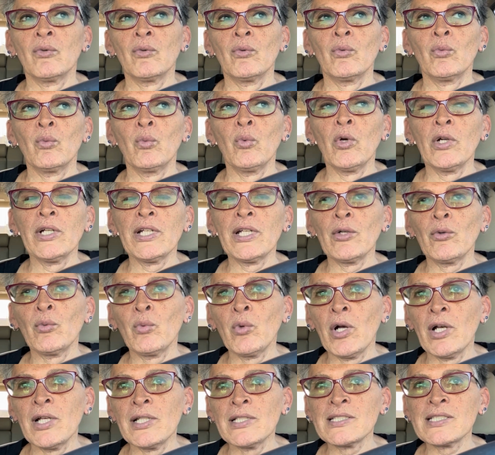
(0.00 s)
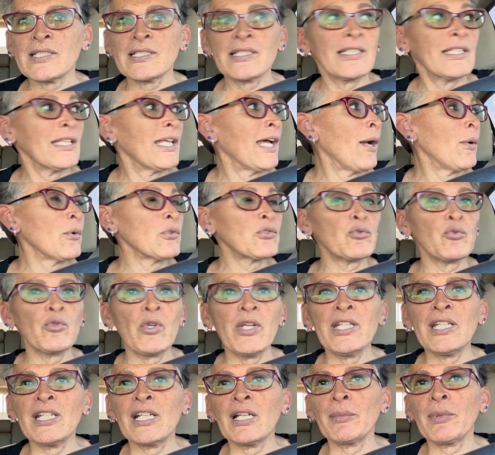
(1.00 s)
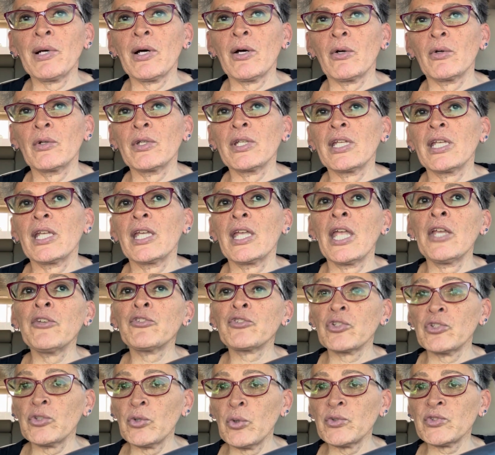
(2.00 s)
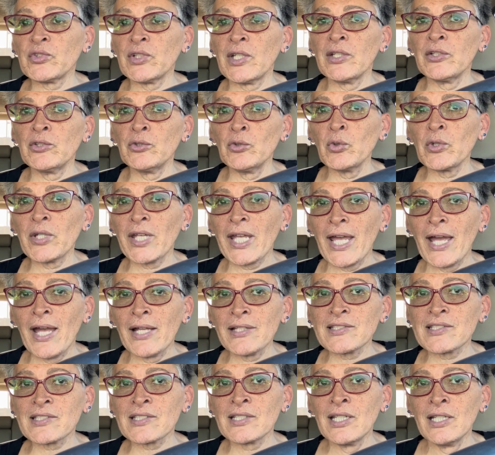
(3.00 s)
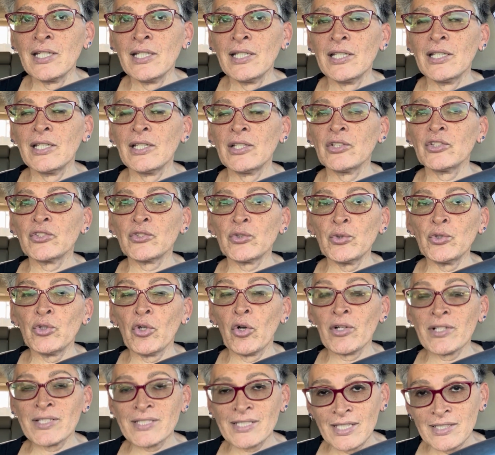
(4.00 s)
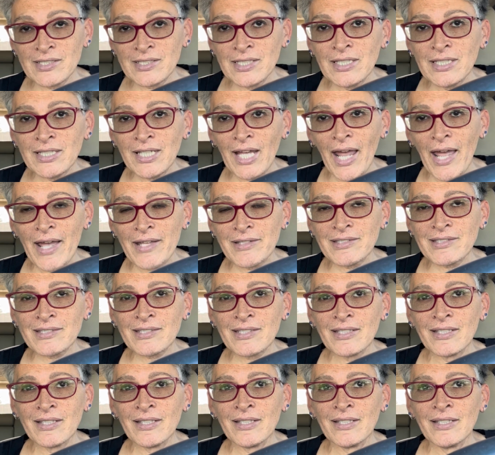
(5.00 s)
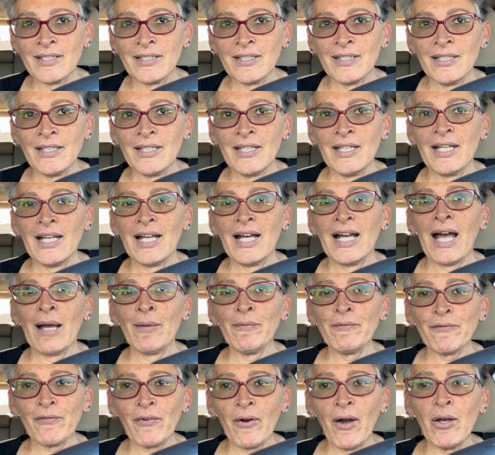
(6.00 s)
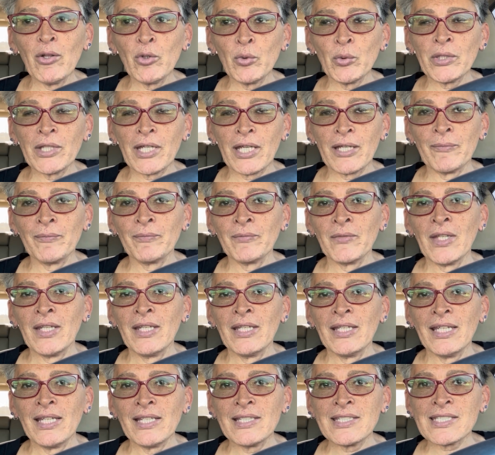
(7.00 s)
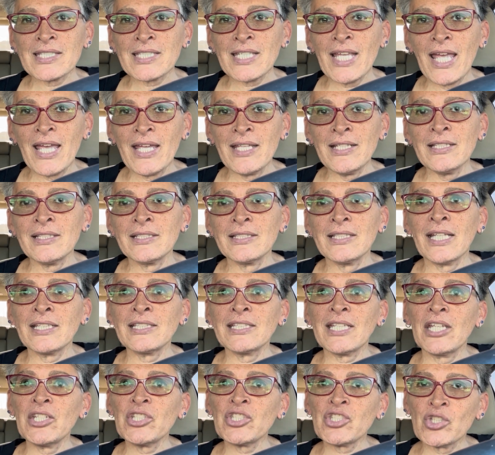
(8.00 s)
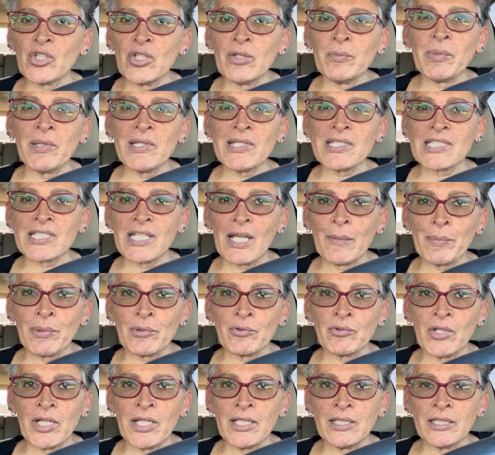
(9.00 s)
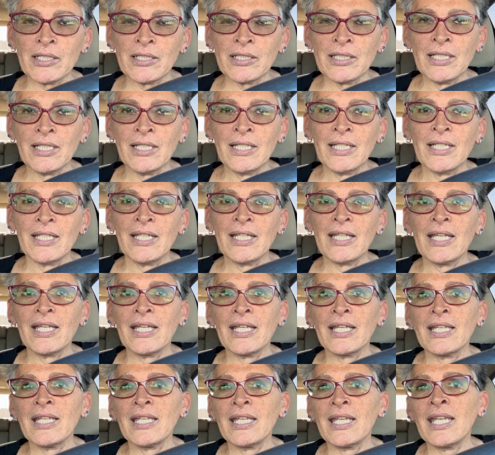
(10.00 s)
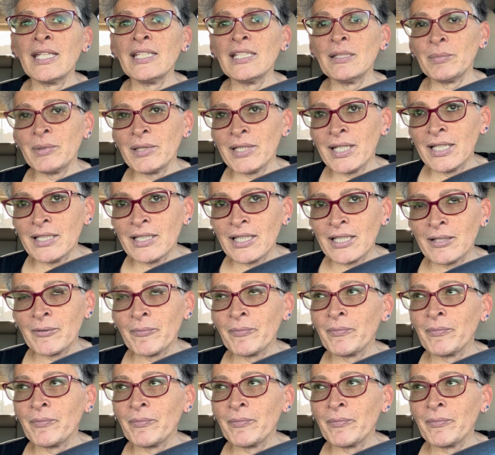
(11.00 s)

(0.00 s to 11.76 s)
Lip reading: what it was I was reading about introducing new cats to your existing cats. I'm following it. It said that they should be separated in the beginning.